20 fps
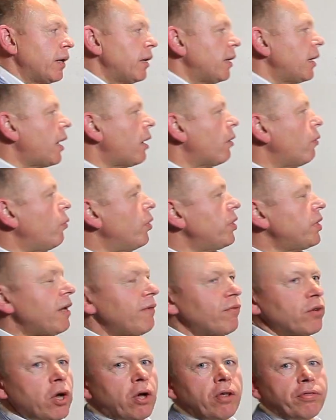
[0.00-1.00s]
Now, what
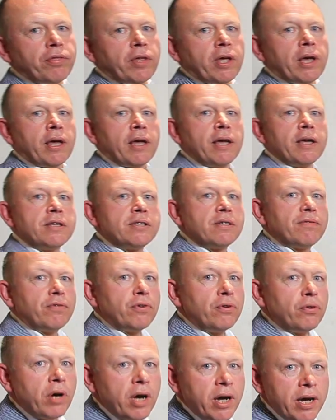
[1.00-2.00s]
I've got there is a
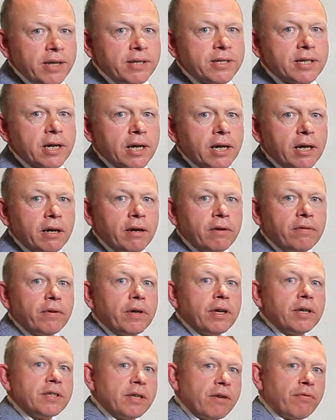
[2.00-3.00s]
variety of
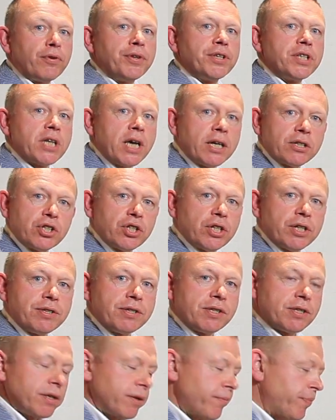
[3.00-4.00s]
different
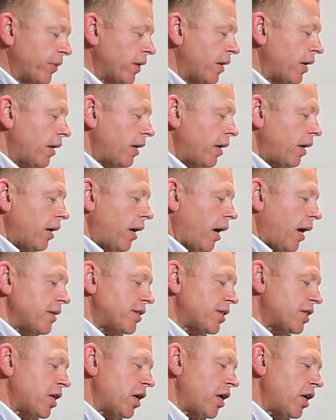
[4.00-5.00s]
touches. I
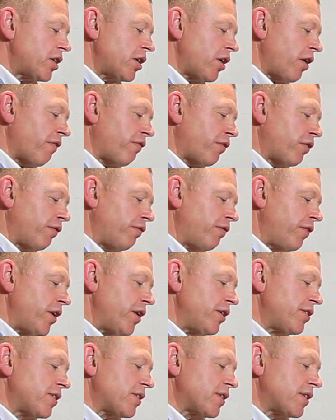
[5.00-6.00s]
start off the
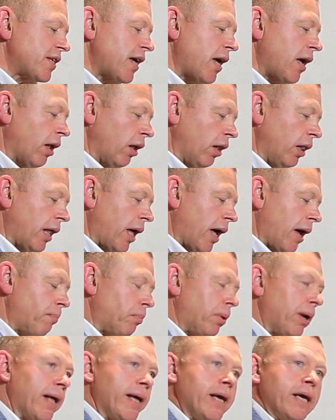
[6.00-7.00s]
first cell I
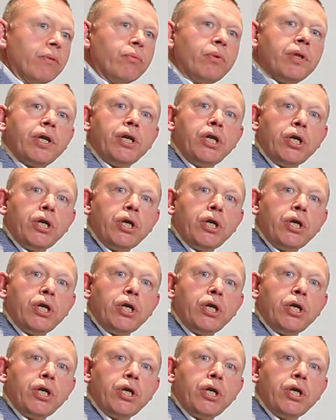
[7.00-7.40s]
play with a